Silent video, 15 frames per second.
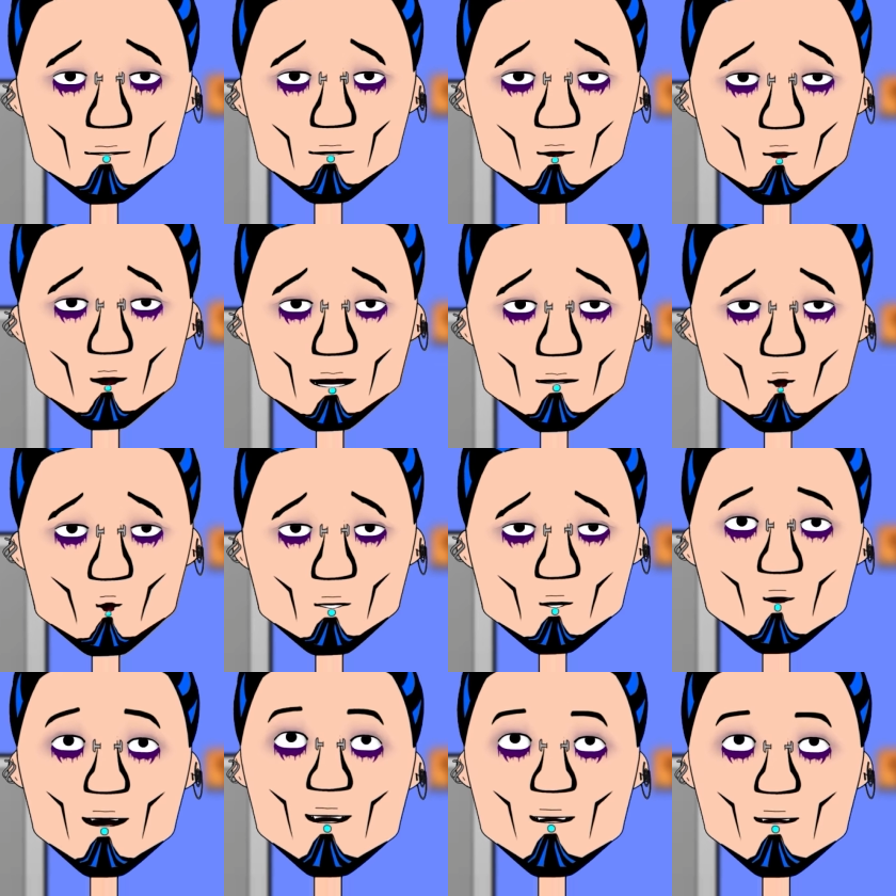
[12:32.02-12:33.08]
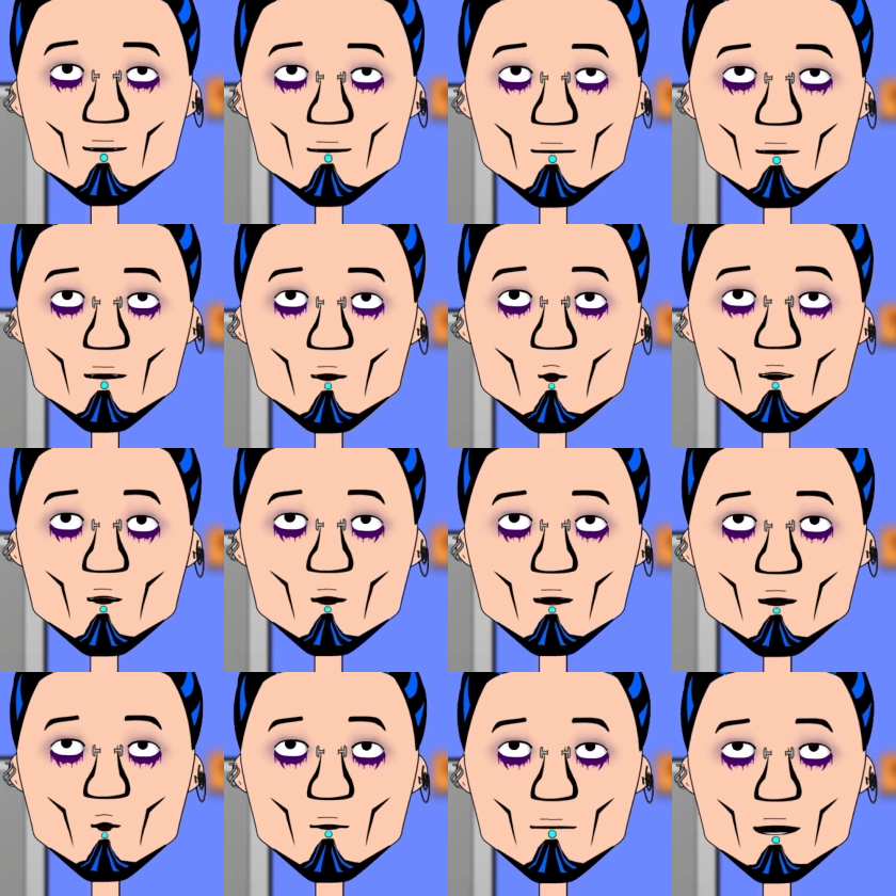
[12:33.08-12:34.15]
physical address. And you're going to
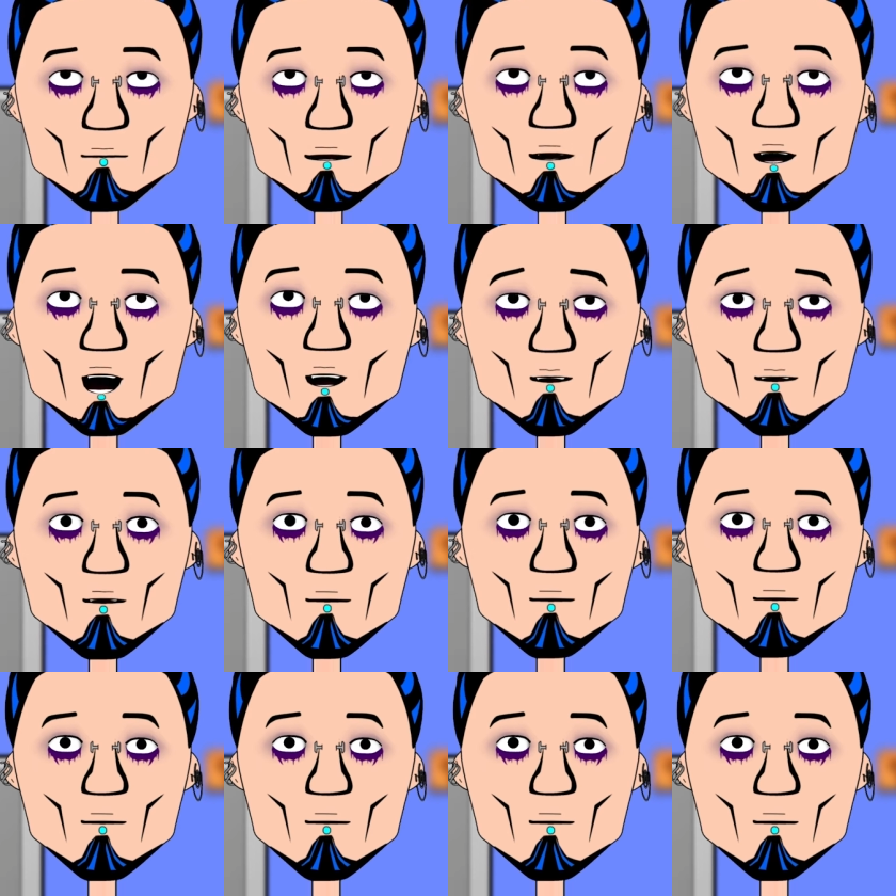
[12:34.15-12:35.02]
send him a card.